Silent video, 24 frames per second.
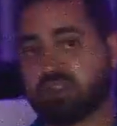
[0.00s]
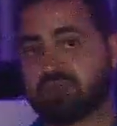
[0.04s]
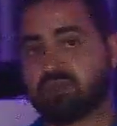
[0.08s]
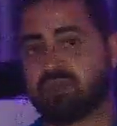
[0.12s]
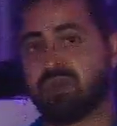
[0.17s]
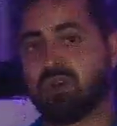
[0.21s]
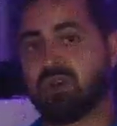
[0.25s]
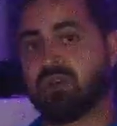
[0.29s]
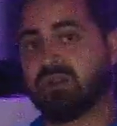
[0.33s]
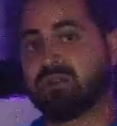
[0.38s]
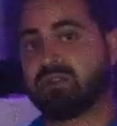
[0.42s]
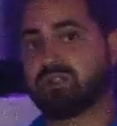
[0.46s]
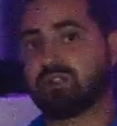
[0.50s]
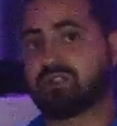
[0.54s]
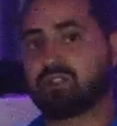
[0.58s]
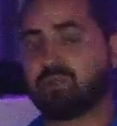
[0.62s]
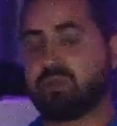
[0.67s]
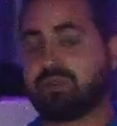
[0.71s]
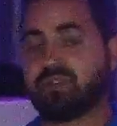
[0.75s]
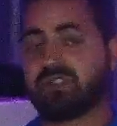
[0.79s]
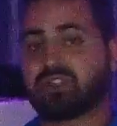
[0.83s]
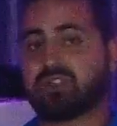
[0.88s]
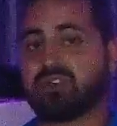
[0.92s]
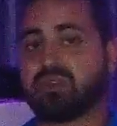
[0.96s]
as well, just to
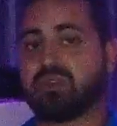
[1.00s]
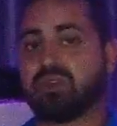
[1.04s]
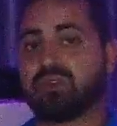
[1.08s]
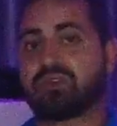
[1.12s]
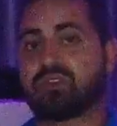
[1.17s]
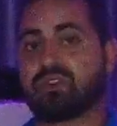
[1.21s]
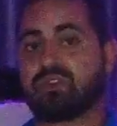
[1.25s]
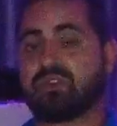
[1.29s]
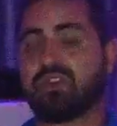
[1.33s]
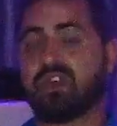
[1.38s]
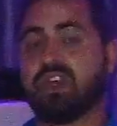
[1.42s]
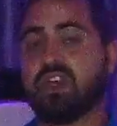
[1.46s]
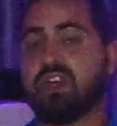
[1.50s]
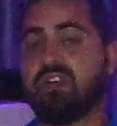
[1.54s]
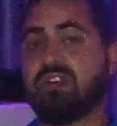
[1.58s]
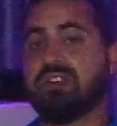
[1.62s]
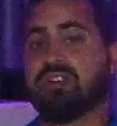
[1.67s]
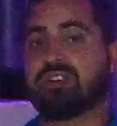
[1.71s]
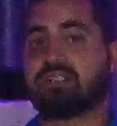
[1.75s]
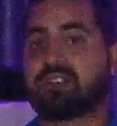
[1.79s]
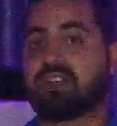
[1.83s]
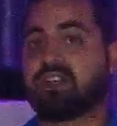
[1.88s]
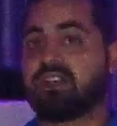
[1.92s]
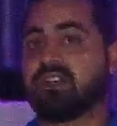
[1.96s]
wash the oils off your hair and
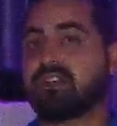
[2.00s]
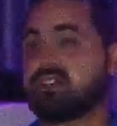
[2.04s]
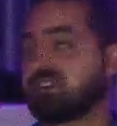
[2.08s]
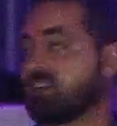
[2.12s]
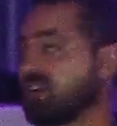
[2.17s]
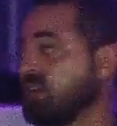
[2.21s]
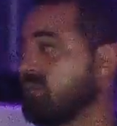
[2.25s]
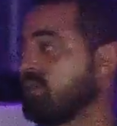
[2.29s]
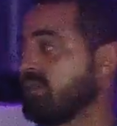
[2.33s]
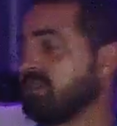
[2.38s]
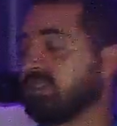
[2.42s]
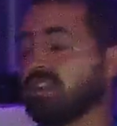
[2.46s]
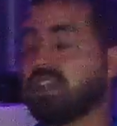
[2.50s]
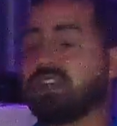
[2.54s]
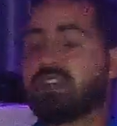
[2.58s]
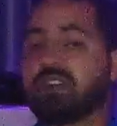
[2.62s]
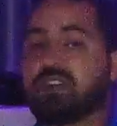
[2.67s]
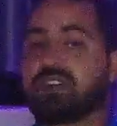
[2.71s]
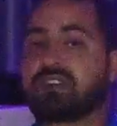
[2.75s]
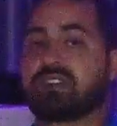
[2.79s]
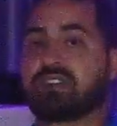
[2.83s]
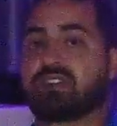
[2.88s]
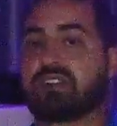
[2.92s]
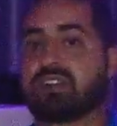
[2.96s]
your skin to keep the tank
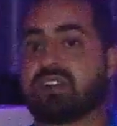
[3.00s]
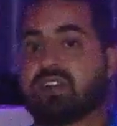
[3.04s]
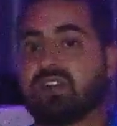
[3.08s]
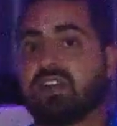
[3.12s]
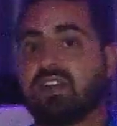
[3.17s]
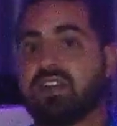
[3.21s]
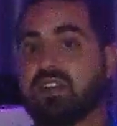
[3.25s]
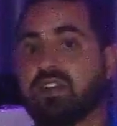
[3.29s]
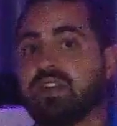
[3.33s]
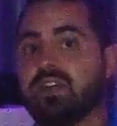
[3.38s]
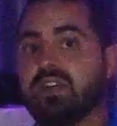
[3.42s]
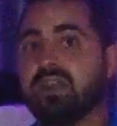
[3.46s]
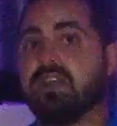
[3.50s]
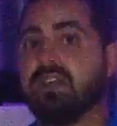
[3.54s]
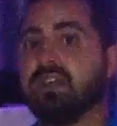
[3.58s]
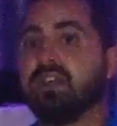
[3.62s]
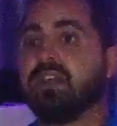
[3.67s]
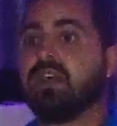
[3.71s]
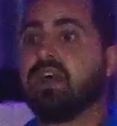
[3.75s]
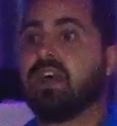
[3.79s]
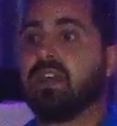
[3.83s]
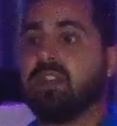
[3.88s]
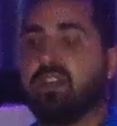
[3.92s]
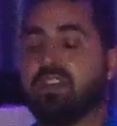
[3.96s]
nice and clean,
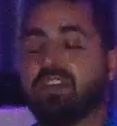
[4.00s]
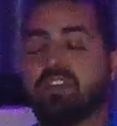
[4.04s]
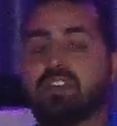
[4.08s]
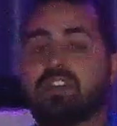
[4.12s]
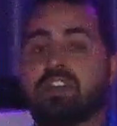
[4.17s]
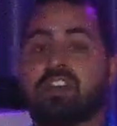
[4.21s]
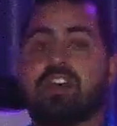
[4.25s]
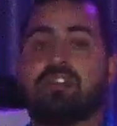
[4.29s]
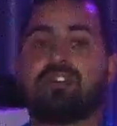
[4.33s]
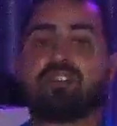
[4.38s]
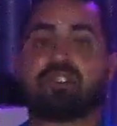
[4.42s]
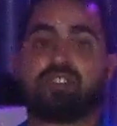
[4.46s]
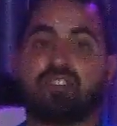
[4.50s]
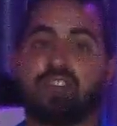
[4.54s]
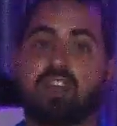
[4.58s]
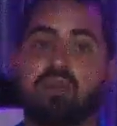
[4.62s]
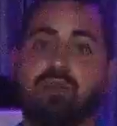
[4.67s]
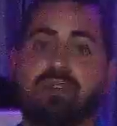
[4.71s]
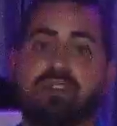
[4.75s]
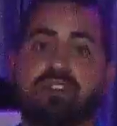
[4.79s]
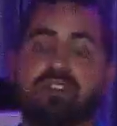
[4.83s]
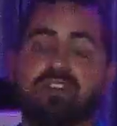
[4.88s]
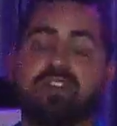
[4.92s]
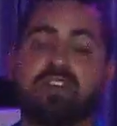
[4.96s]
and then you can have a shower
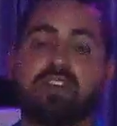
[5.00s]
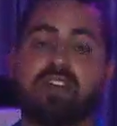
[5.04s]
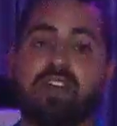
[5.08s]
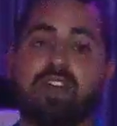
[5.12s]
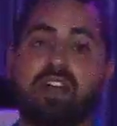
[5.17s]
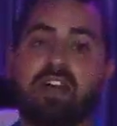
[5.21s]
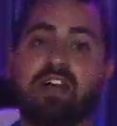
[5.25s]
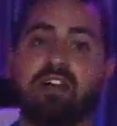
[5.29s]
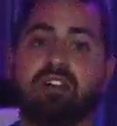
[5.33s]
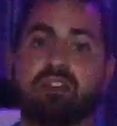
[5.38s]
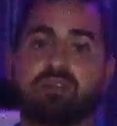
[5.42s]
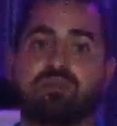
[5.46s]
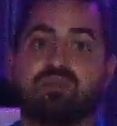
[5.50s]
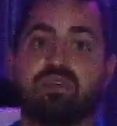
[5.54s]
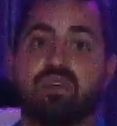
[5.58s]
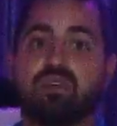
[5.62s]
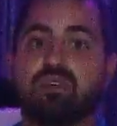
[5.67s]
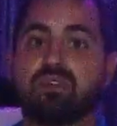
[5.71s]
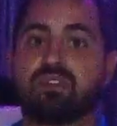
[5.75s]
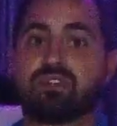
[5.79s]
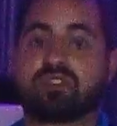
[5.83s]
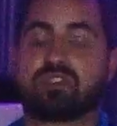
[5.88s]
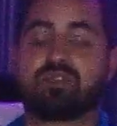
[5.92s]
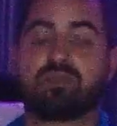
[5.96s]
once you get out as
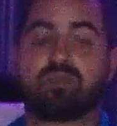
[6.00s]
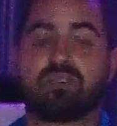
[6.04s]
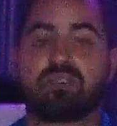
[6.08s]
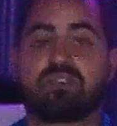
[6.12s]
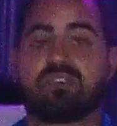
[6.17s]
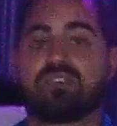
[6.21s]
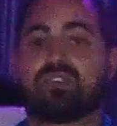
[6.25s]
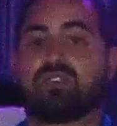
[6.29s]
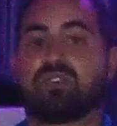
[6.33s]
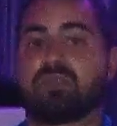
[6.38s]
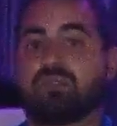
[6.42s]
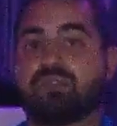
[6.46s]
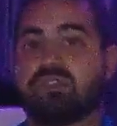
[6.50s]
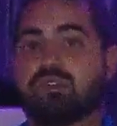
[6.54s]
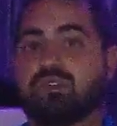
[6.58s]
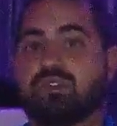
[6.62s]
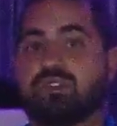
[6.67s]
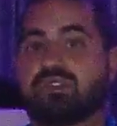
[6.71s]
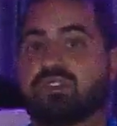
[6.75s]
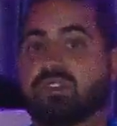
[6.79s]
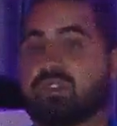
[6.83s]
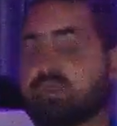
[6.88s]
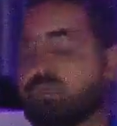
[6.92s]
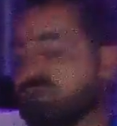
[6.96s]
well, just to wash the salt off
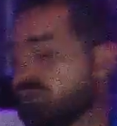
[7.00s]
yourself.